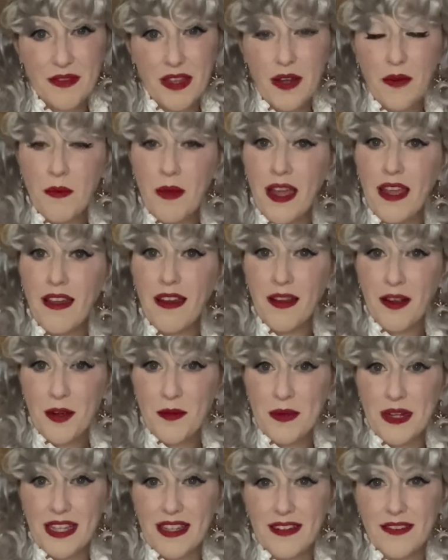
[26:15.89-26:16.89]
and why
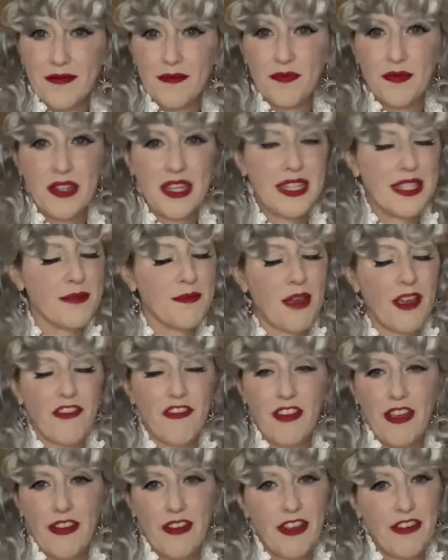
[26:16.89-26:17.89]
Harmony is my
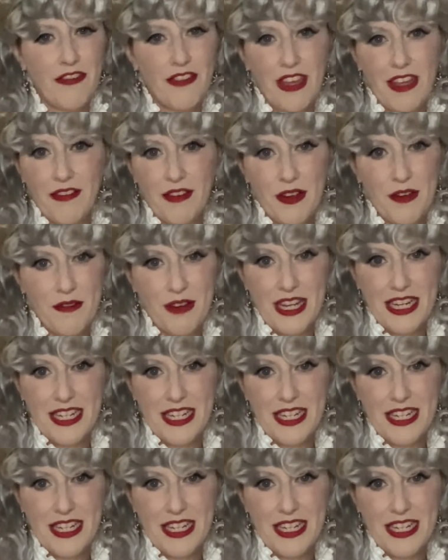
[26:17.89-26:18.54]
very favorite.